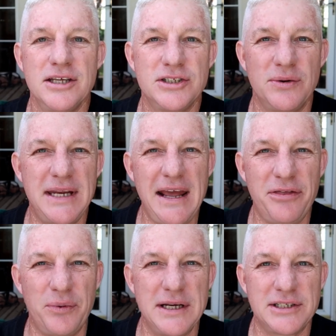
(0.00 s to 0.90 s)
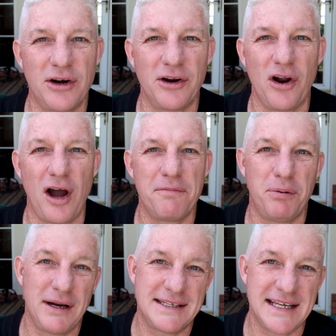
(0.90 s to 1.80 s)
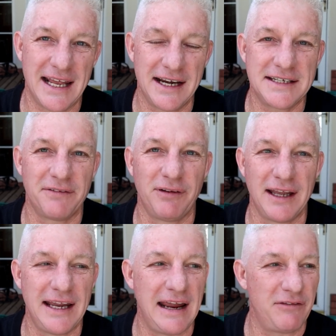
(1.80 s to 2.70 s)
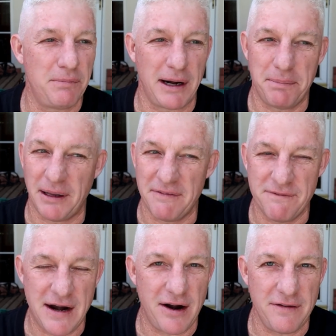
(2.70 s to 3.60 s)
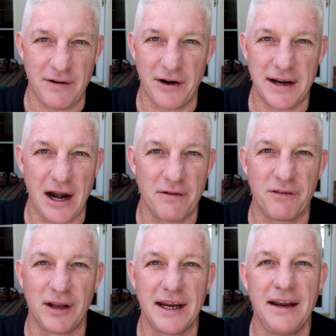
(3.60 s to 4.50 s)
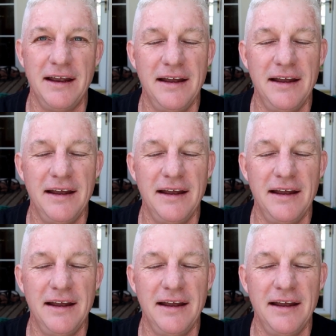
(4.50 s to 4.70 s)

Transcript: So day three started off pretty tentatively. Everybody playing very, very carefully.